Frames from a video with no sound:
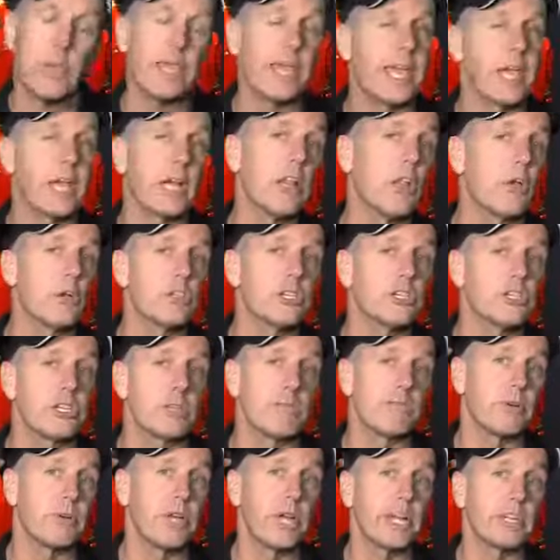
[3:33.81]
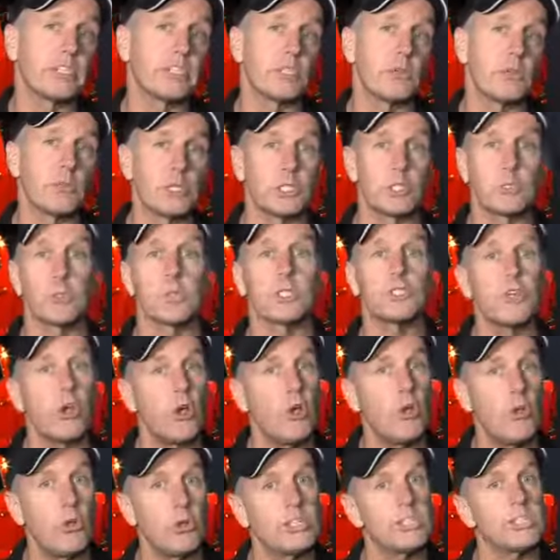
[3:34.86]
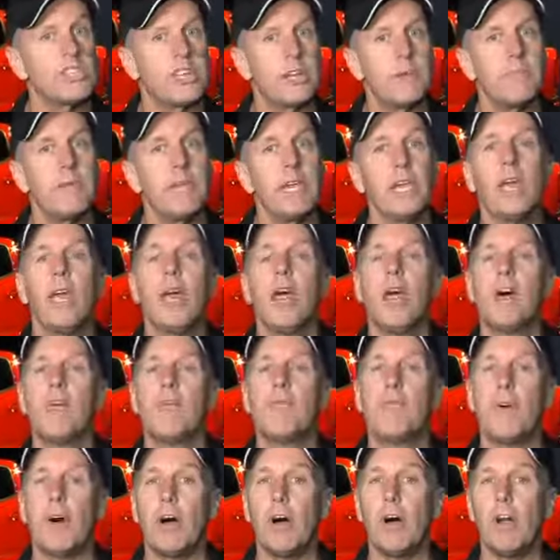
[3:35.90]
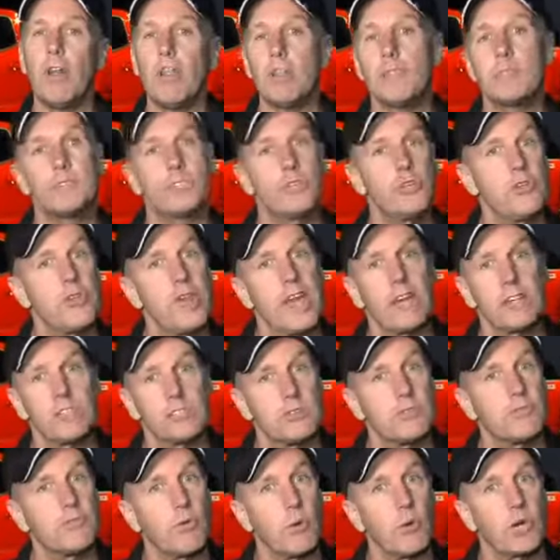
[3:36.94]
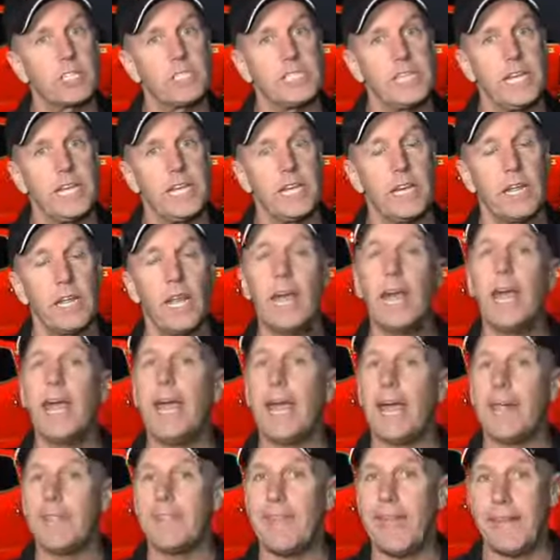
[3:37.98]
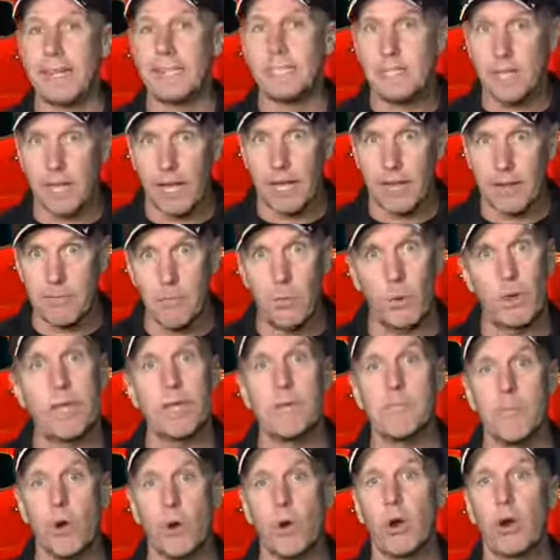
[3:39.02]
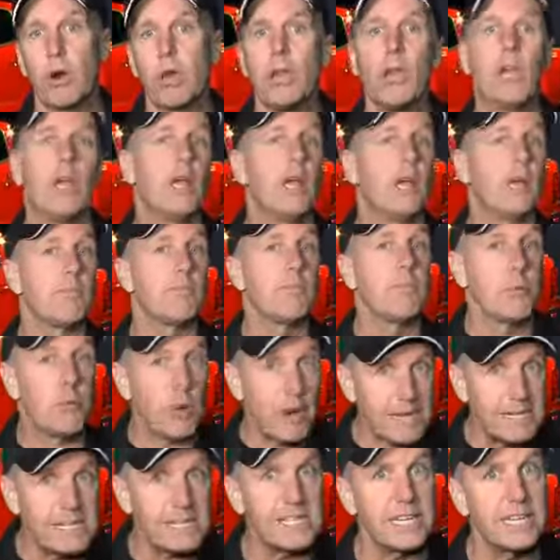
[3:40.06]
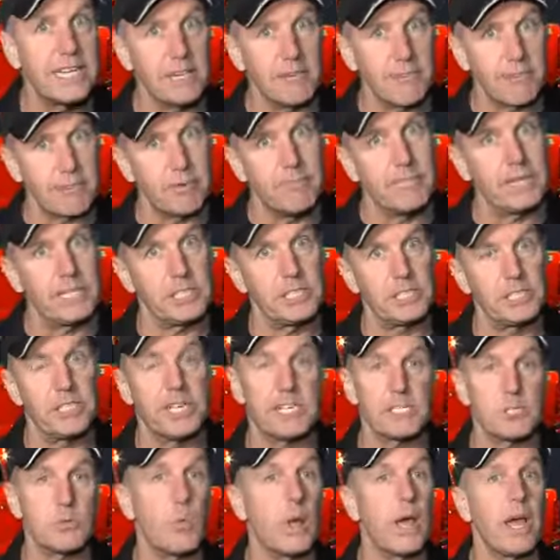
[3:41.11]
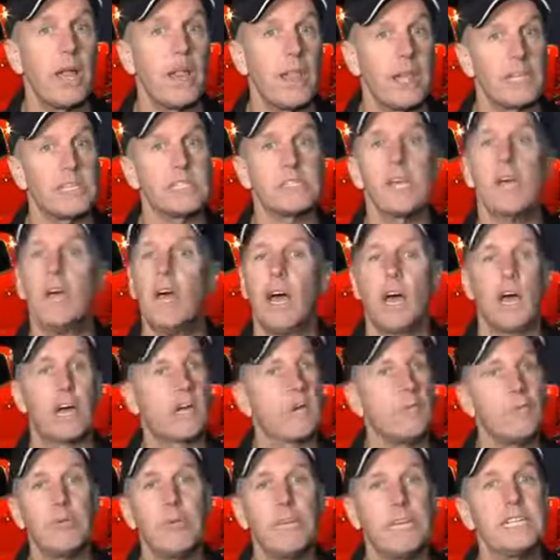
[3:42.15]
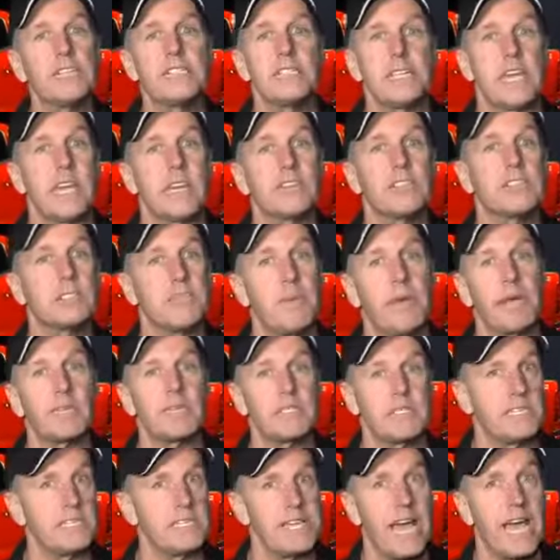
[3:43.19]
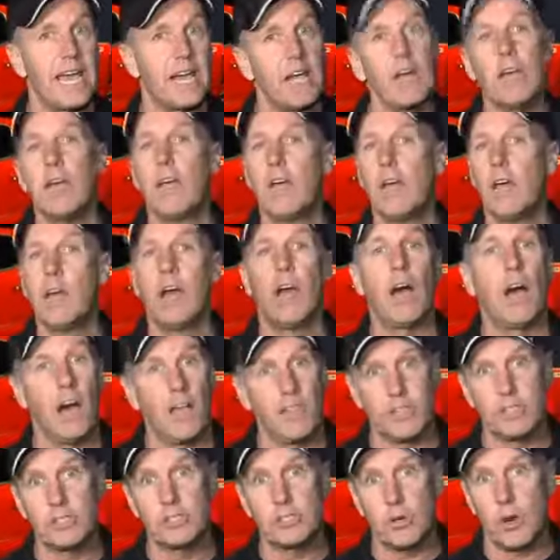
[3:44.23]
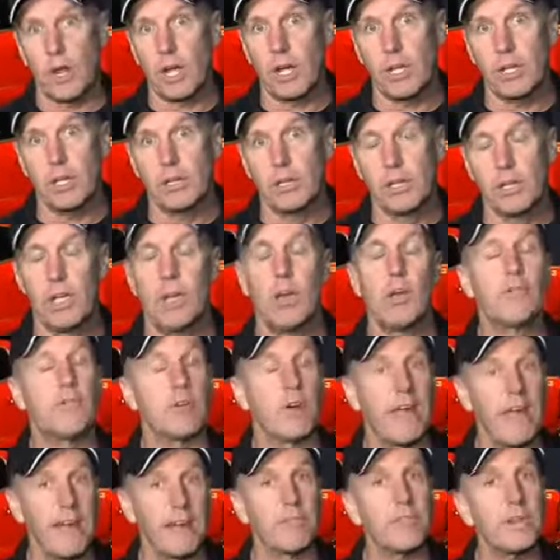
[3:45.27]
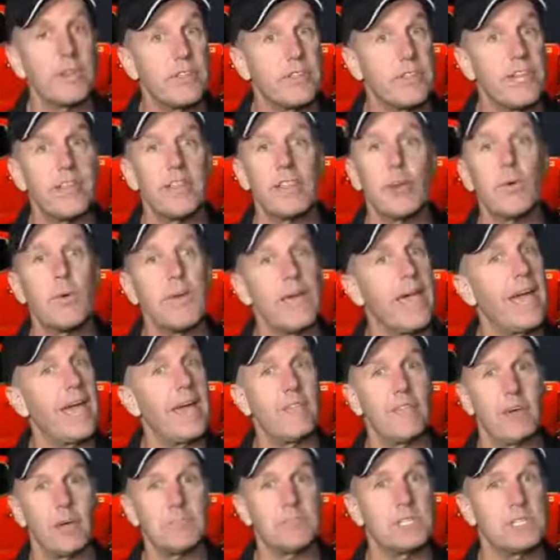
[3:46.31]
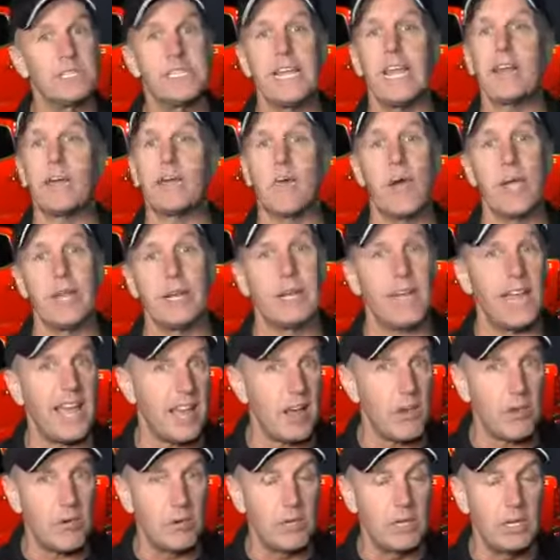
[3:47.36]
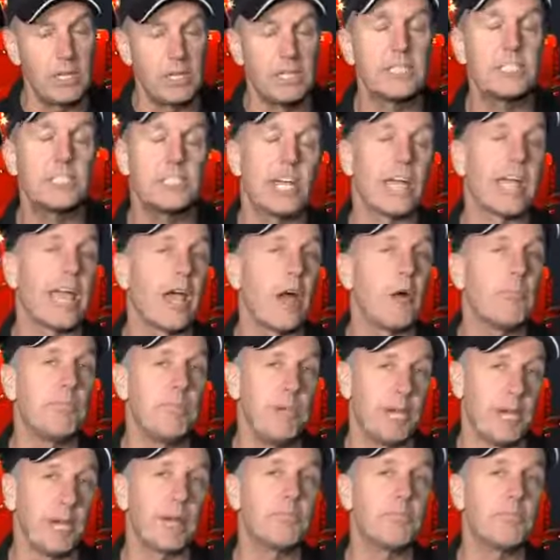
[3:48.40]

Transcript: as we get closer to production, which we're told is going to be fall of 2014. At that time, we'll get more pricing information as well as a complete set of specs and data on the truck. For everything that we have up to date right now, check out